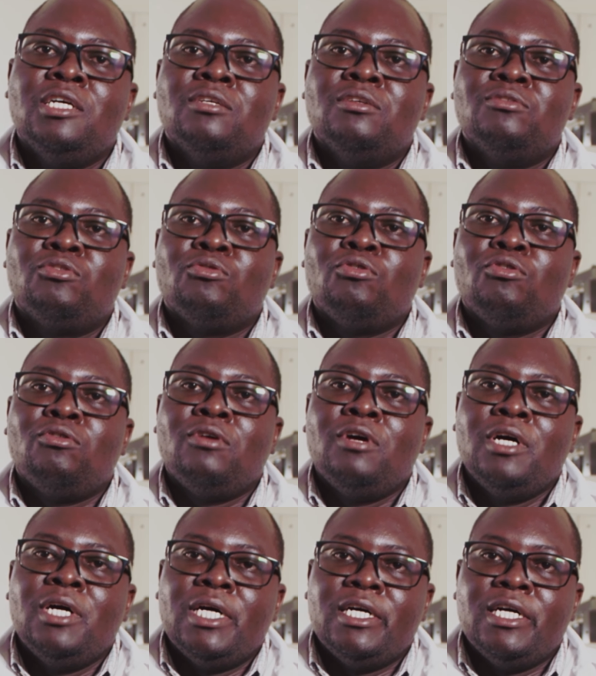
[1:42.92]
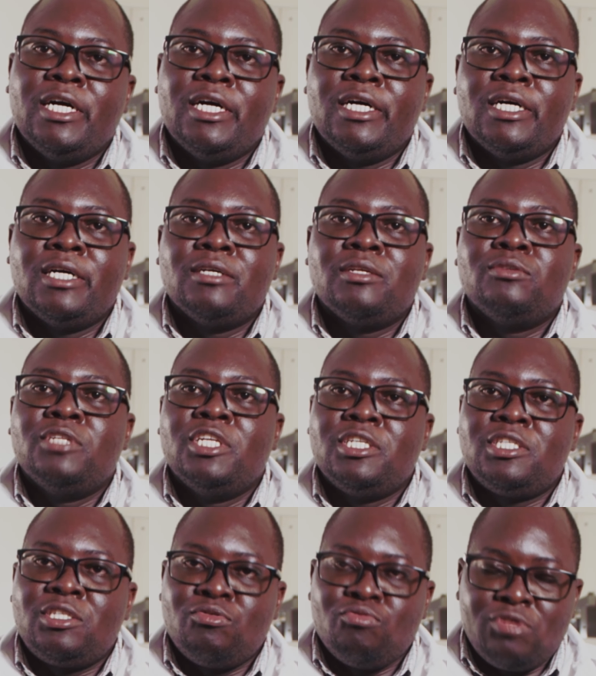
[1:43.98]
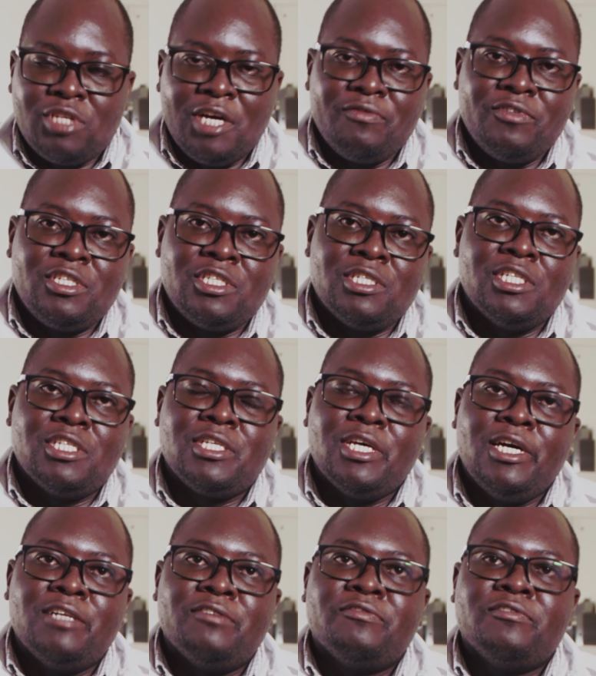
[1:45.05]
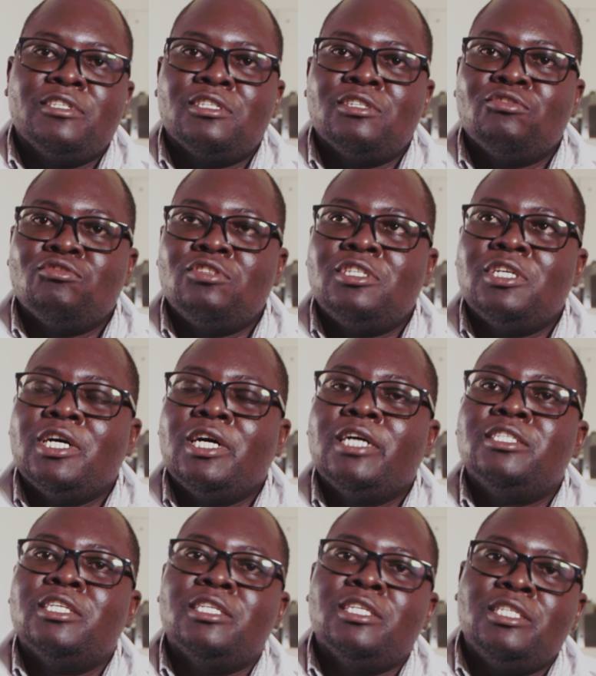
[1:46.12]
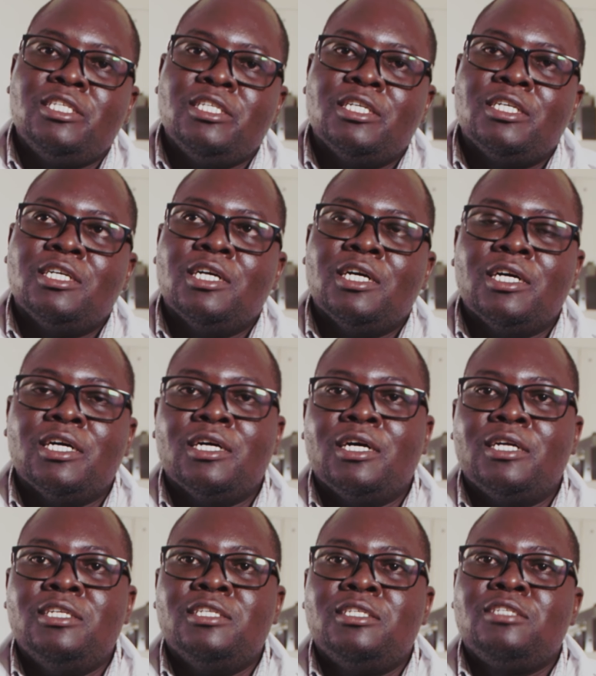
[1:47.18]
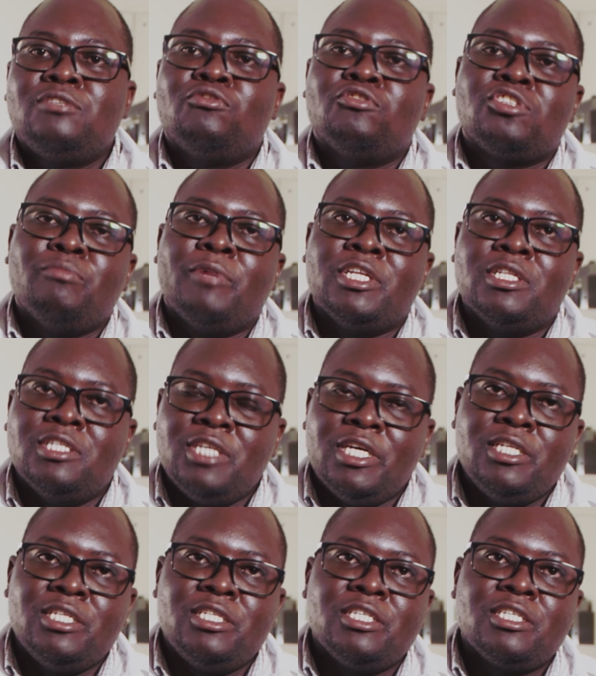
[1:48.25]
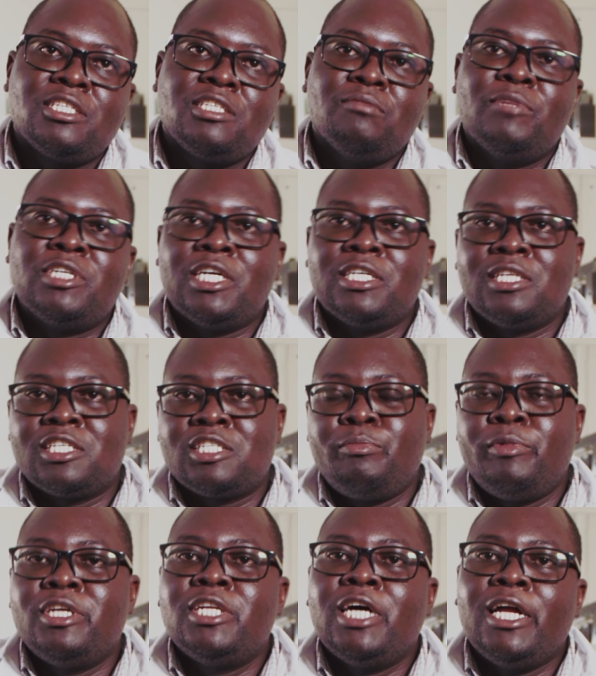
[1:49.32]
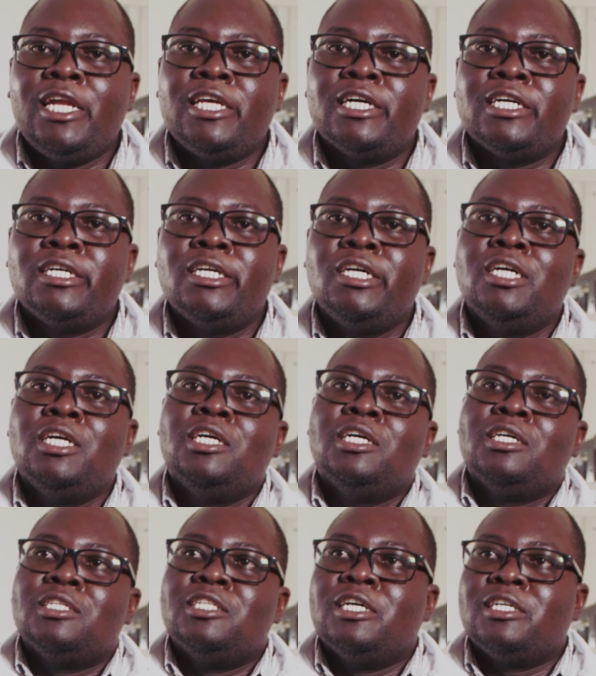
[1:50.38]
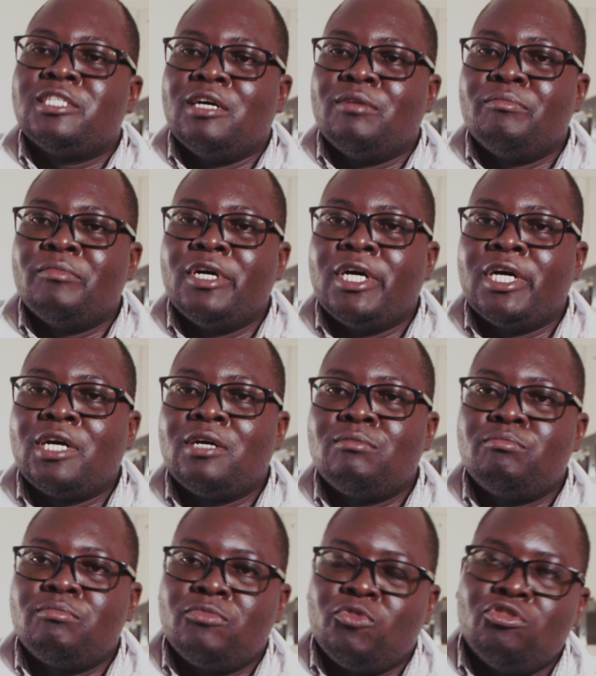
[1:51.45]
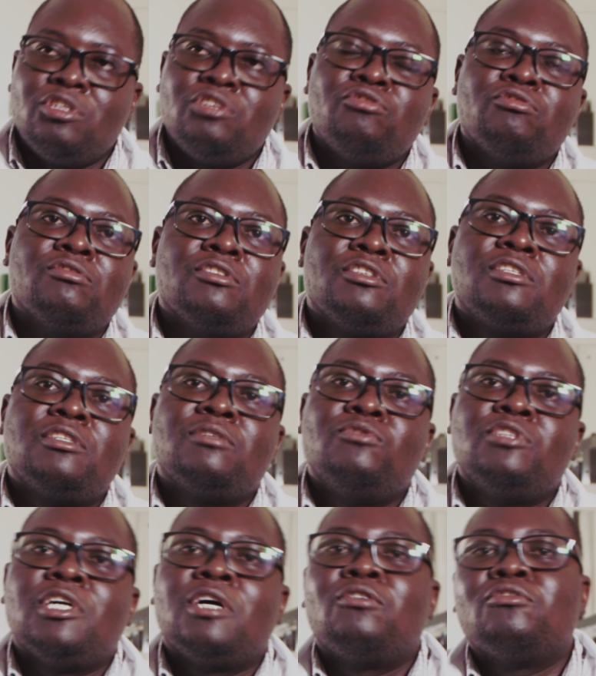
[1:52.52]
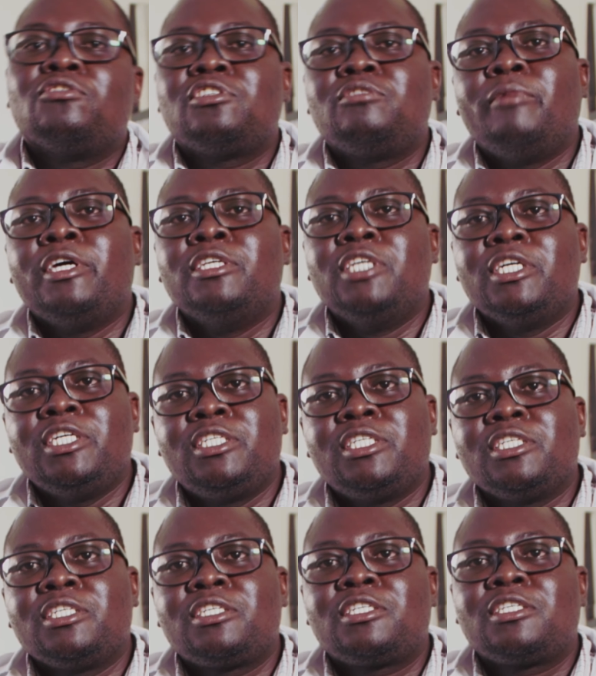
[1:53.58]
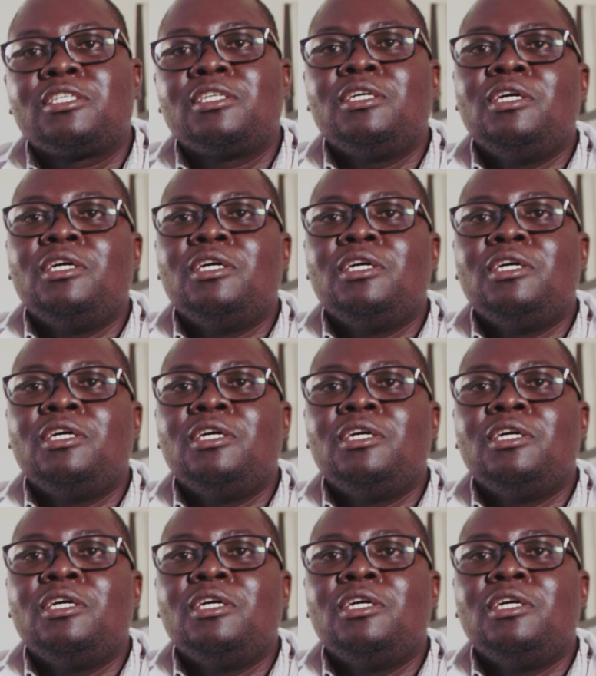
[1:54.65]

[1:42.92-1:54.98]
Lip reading: So the tooth cavity in itself is not genetic, a disease caused by the genetics, but as I explained earlier, there are some conditions which are caused by genetics